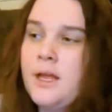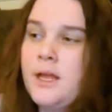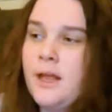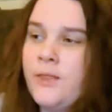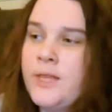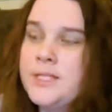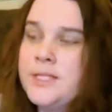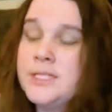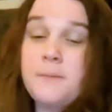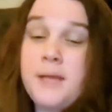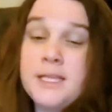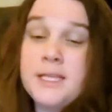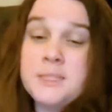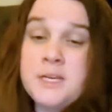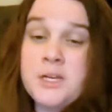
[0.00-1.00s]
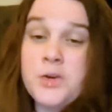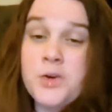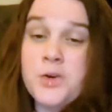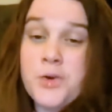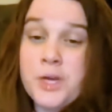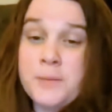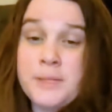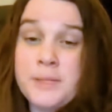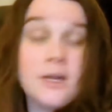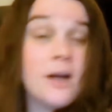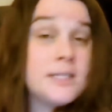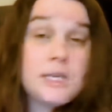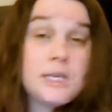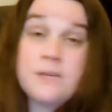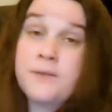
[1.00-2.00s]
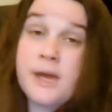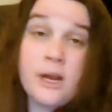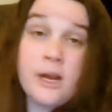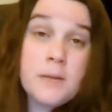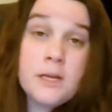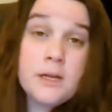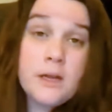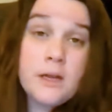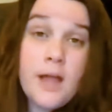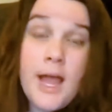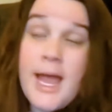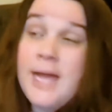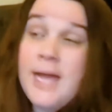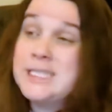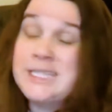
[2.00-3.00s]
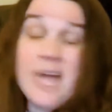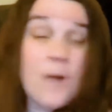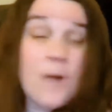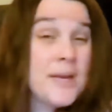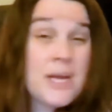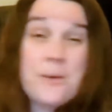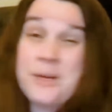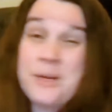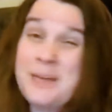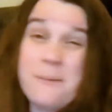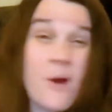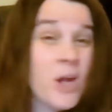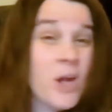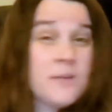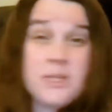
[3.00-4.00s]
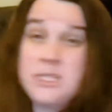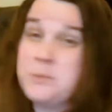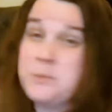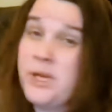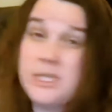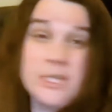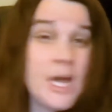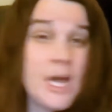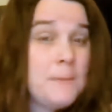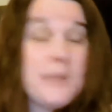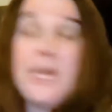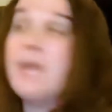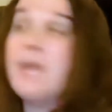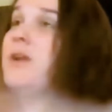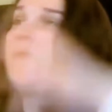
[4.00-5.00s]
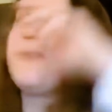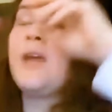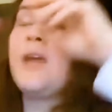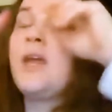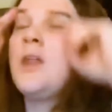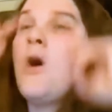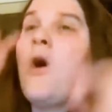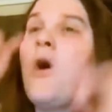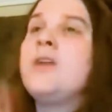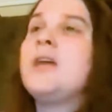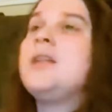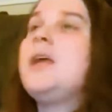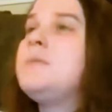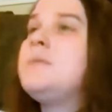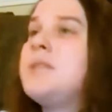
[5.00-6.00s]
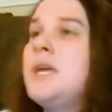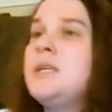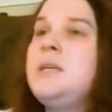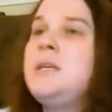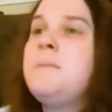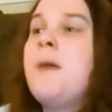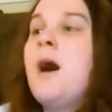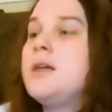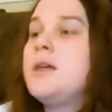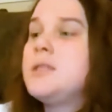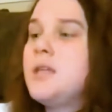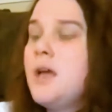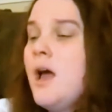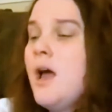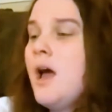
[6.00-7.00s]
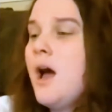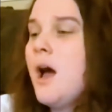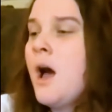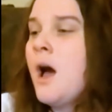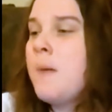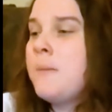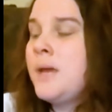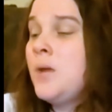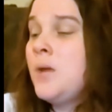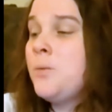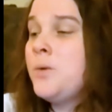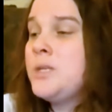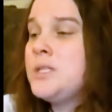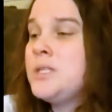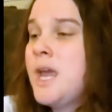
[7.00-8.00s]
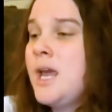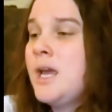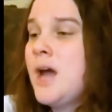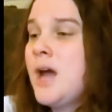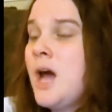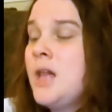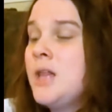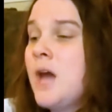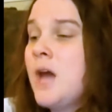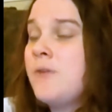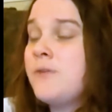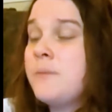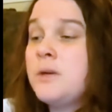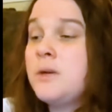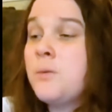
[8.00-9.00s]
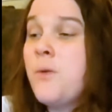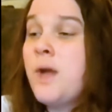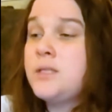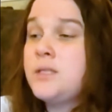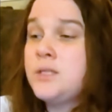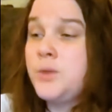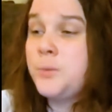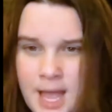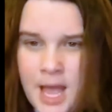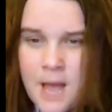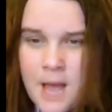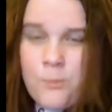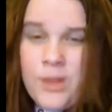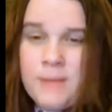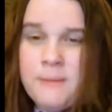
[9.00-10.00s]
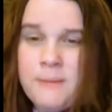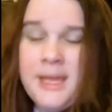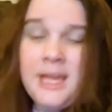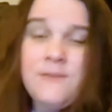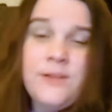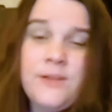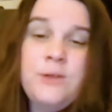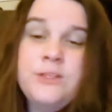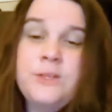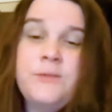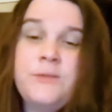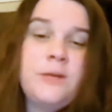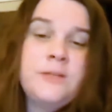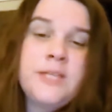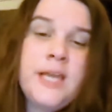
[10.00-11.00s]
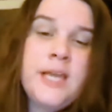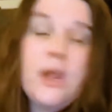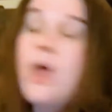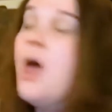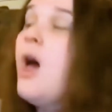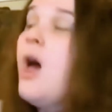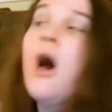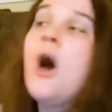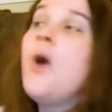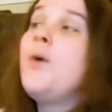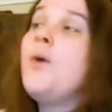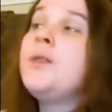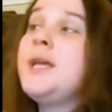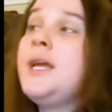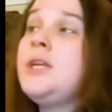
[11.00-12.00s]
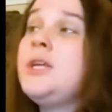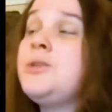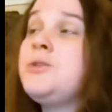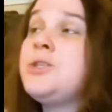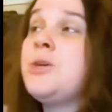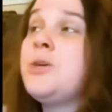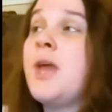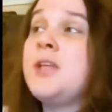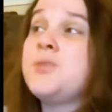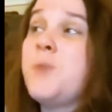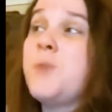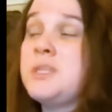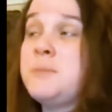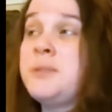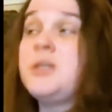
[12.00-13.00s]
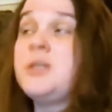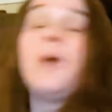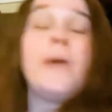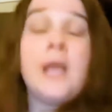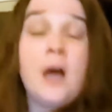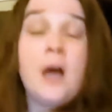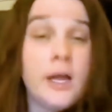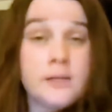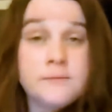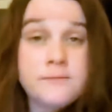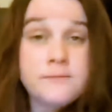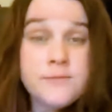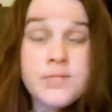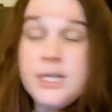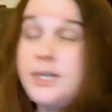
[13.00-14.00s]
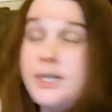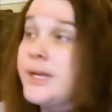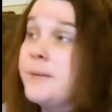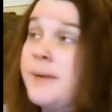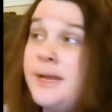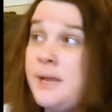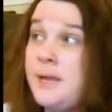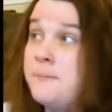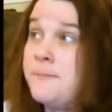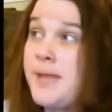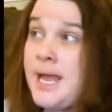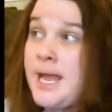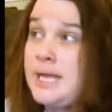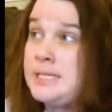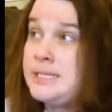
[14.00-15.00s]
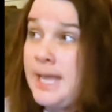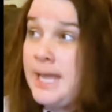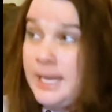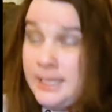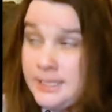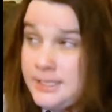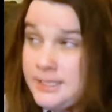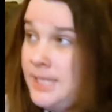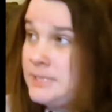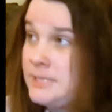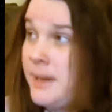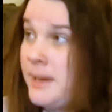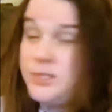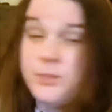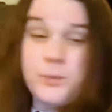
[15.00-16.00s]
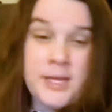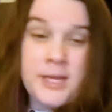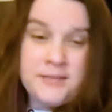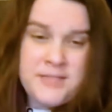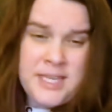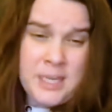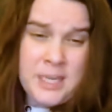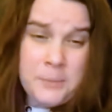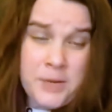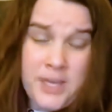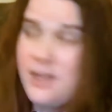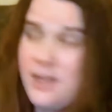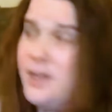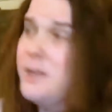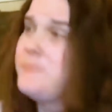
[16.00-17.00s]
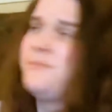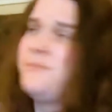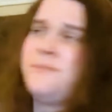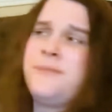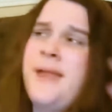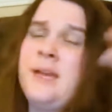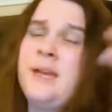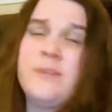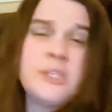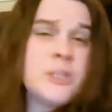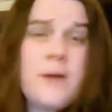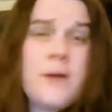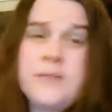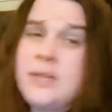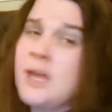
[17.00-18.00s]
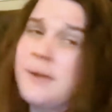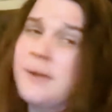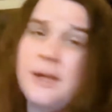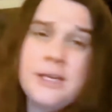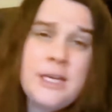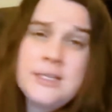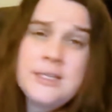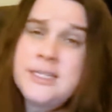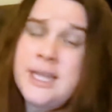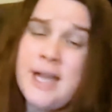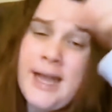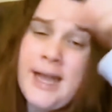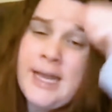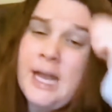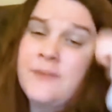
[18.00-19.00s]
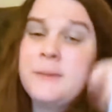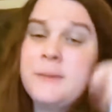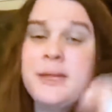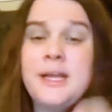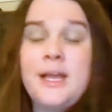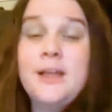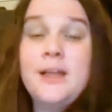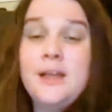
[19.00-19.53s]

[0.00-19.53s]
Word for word: This to me has been an incredibly toxic environment, and it's not one I want to be a part of at this point in time, even if it, all the claims get debunked. Um, it would take a lot for me to want to, but um, well, I'll be making YouTube videos again, only to showcase what's been going on, to clear my name. And then it's back to kind of taking a break, and every so often coming on here and saying hi to everybody.